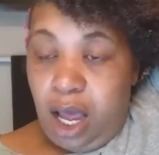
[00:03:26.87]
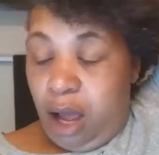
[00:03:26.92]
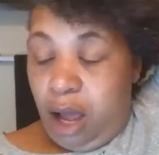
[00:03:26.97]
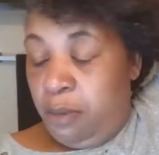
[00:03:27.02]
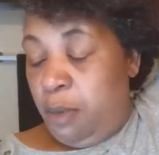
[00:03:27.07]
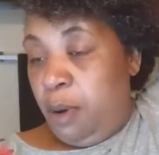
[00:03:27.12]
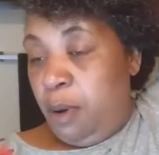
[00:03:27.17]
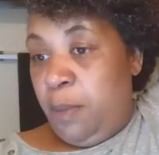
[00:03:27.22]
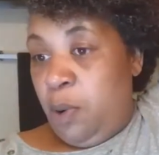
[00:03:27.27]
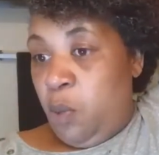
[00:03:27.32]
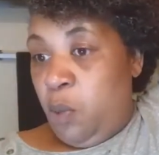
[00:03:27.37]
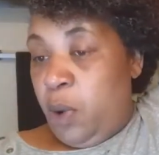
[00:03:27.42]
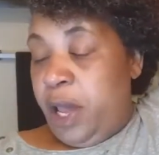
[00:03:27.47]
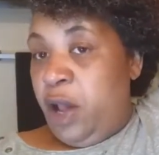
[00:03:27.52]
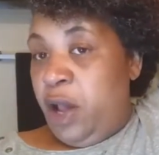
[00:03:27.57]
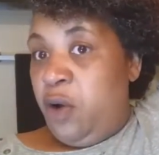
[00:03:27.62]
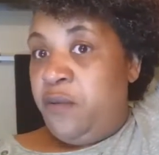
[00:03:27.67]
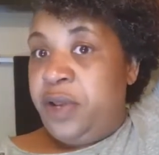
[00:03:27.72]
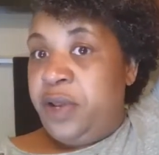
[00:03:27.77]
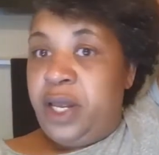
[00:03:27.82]
I'm on my
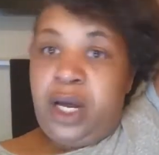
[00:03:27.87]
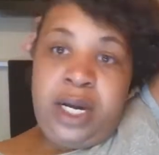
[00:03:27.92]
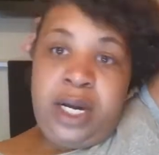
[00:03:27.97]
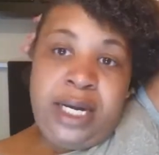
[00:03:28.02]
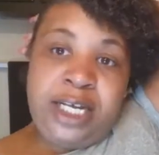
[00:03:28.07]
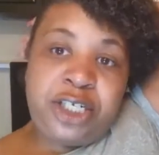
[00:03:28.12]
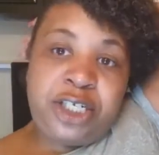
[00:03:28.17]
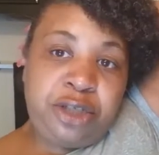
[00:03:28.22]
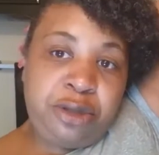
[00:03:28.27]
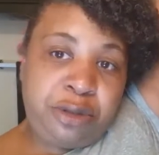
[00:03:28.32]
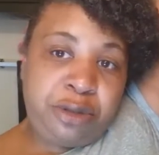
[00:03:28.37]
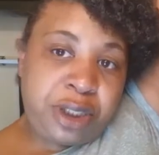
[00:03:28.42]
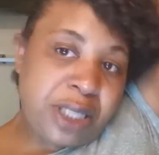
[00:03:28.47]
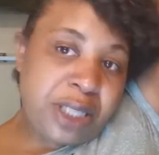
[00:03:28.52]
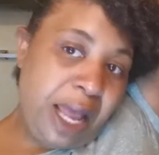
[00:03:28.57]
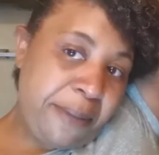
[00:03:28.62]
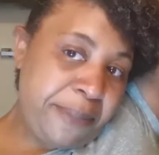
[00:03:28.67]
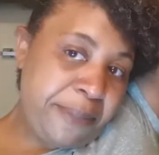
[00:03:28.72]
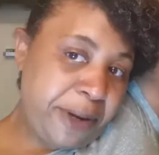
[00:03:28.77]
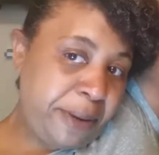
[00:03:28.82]
way over there, unless you
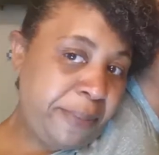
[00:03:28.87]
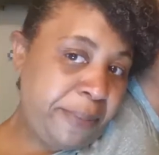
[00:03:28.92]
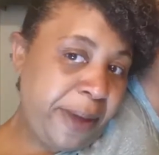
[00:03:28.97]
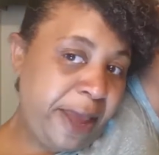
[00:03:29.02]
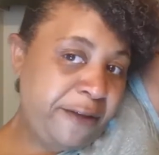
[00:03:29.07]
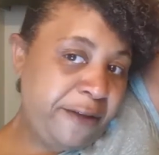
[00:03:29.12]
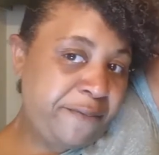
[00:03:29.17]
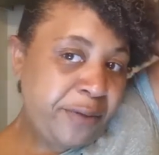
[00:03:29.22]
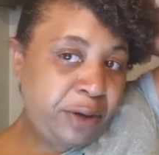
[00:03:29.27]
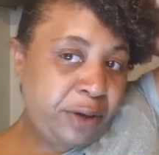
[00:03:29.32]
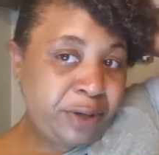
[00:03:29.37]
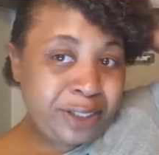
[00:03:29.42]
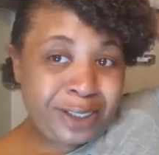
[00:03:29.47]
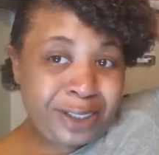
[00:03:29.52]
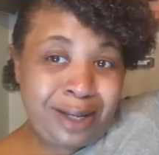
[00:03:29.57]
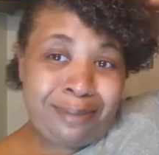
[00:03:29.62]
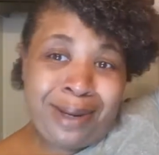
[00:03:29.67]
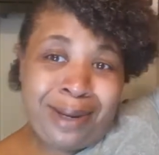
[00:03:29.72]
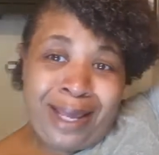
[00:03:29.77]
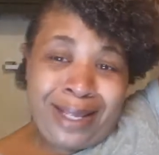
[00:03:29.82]
stop at a payphone or
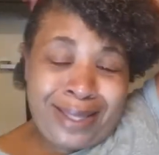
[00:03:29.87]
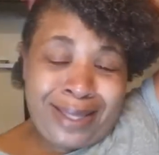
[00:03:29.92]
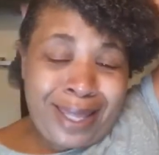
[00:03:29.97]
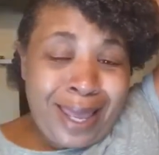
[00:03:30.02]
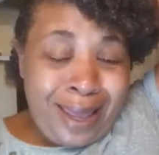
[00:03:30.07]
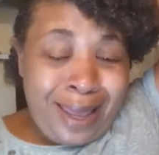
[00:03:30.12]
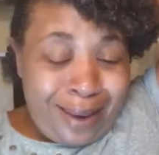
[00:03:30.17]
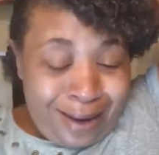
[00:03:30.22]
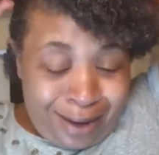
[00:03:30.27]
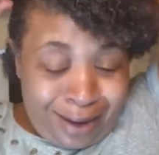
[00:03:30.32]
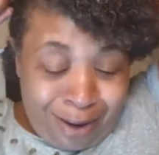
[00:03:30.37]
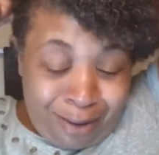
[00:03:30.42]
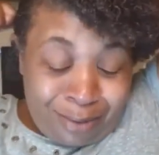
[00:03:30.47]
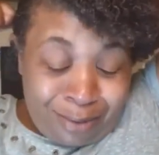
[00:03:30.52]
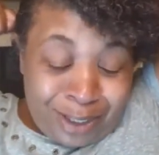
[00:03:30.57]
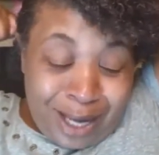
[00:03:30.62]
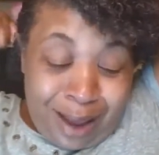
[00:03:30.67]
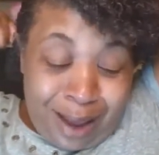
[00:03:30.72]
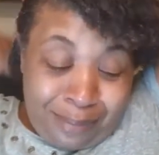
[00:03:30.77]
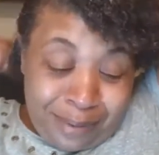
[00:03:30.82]
something like that. And
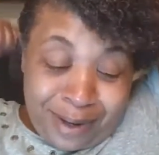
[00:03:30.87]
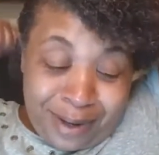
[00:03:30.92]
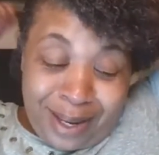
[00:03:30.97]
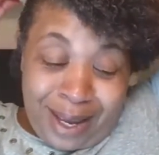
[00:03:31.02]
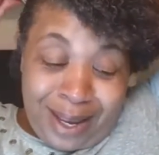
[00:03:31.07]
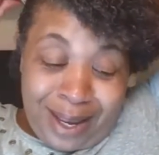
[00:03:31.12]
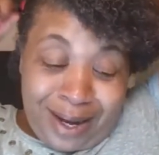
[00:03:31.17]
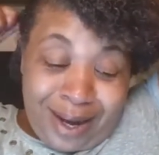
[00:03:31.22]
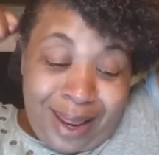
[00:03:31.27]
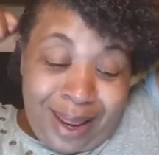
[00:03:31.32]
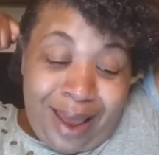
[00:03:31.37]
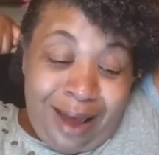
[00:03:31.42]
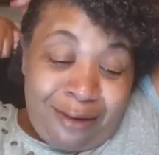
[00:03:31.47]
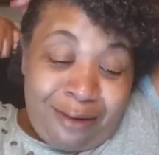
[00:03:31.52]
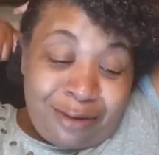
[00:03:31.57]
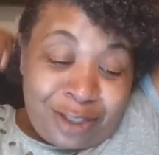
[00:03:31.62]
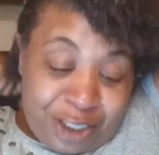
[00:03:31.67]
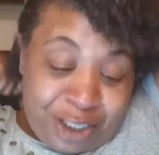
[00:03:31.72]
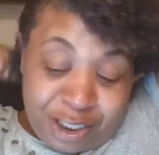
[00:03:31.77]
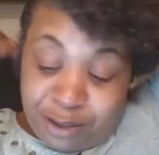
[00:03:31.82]
on top of that, I
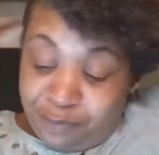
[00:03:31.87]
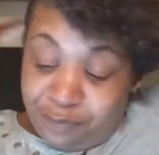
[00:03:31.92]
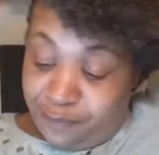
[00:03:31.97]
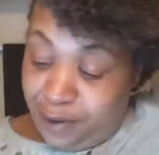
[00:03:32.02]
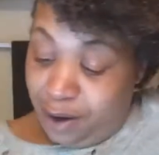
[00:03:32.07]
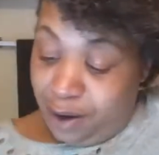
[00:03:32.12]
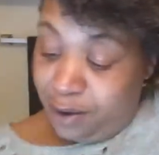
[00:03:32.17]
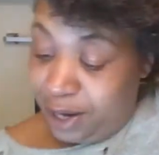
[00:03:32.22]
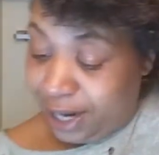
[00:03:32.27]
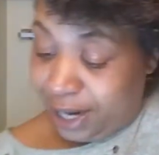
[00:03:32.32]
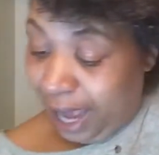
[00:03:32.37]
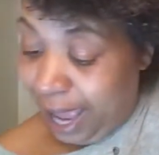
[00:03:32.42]
was just very